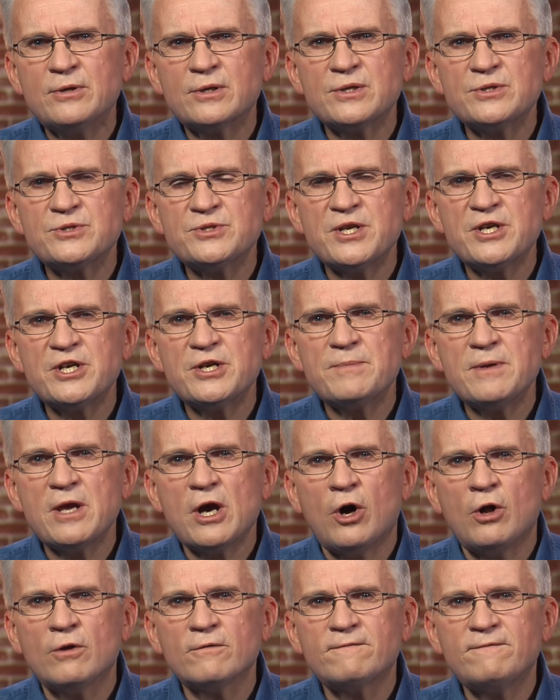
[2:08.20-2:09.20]
consider to be
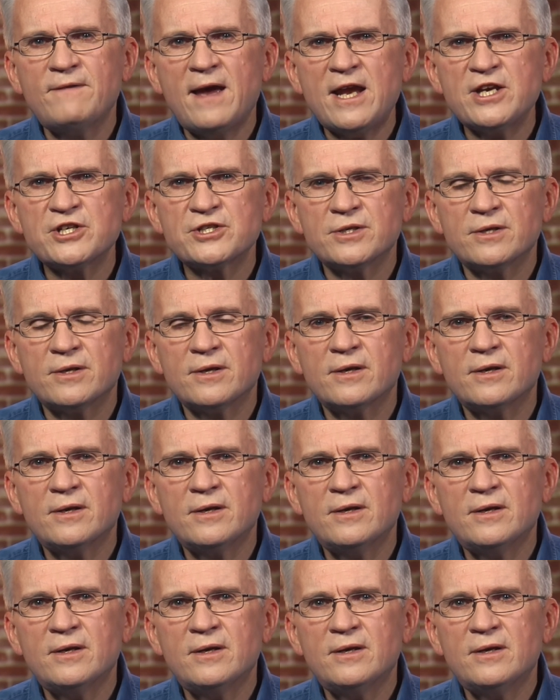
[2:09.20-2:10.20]
old-fashioned,
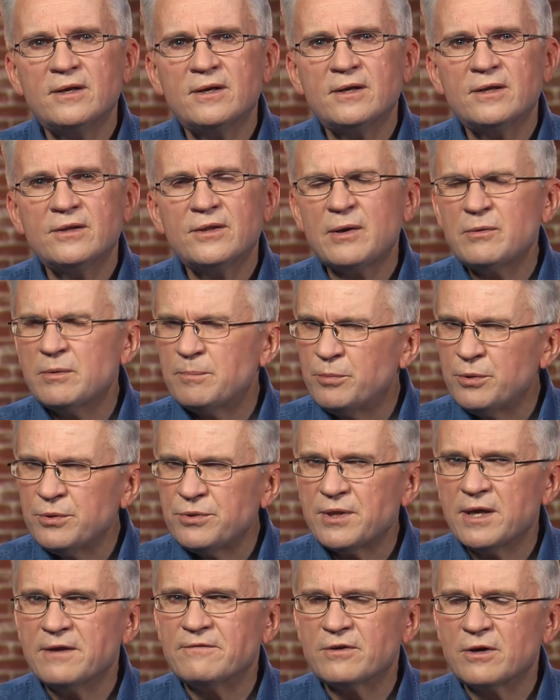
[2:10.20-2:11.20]
they were put
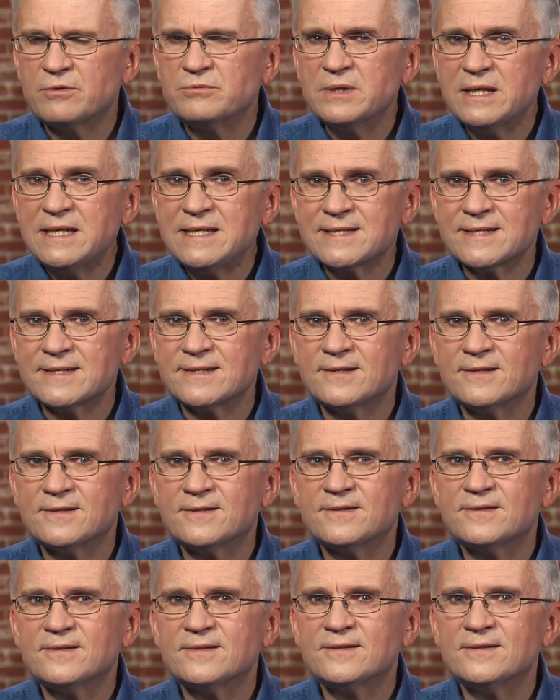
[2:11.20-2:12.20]
there for a reason.
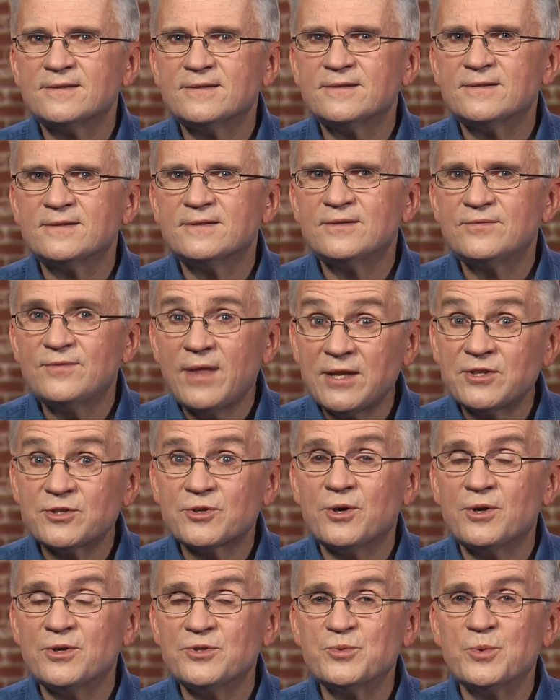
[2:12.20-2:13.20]
That's
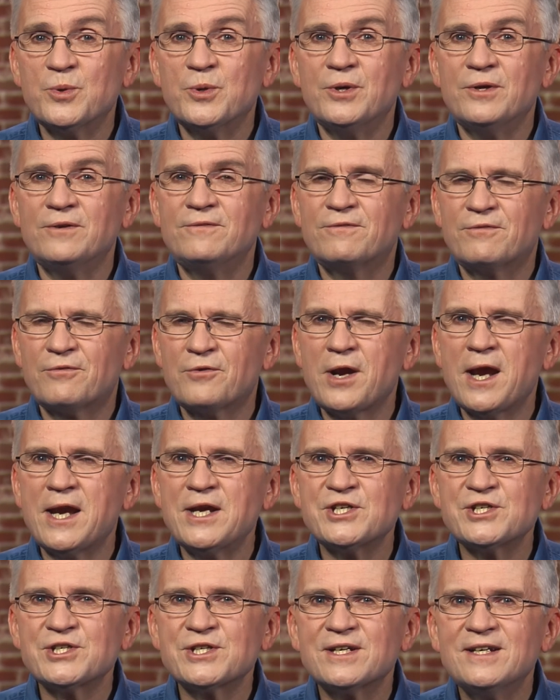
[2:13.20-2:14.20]
God's word,
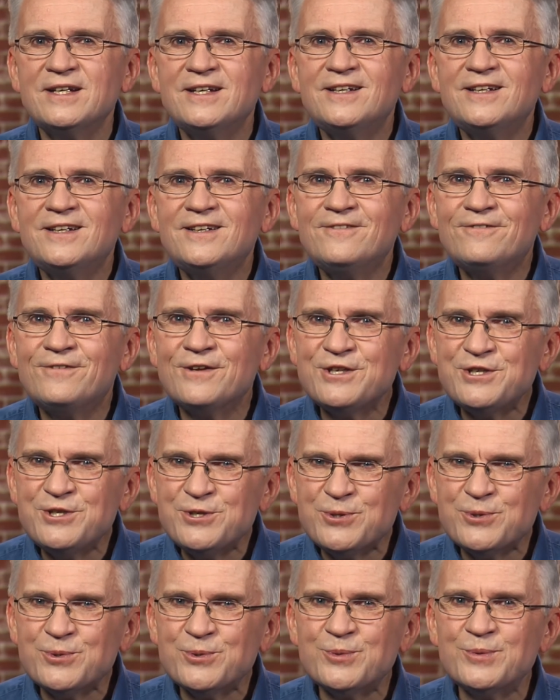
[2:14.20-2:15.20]
fresh for
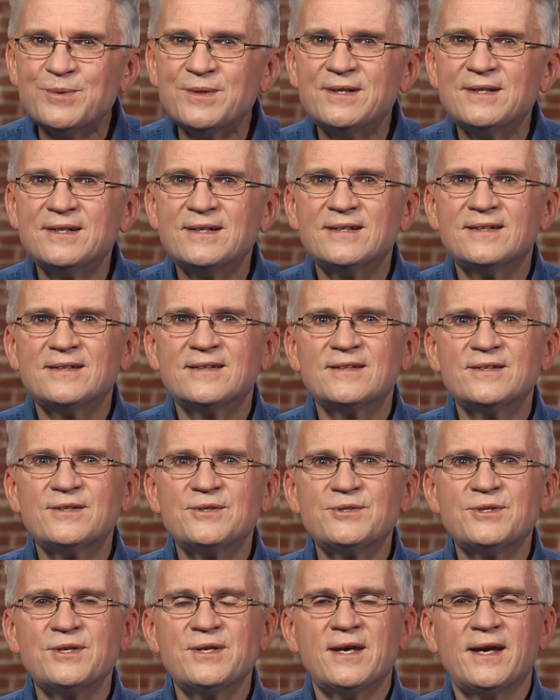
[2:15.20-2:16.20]
you
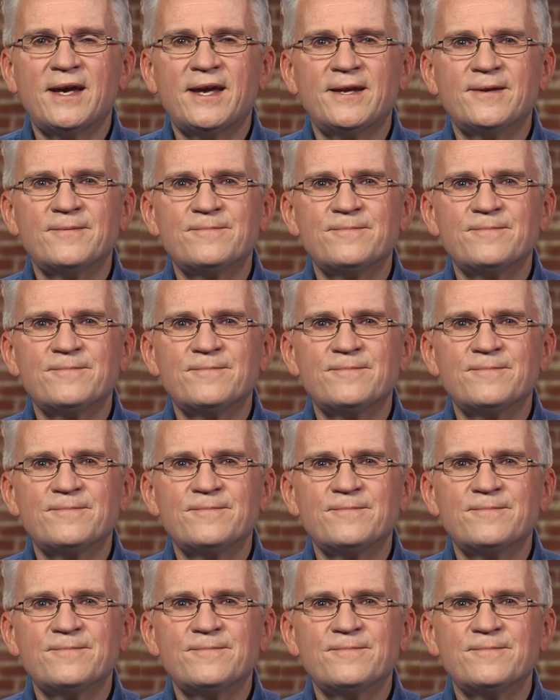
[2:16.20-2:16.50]
today.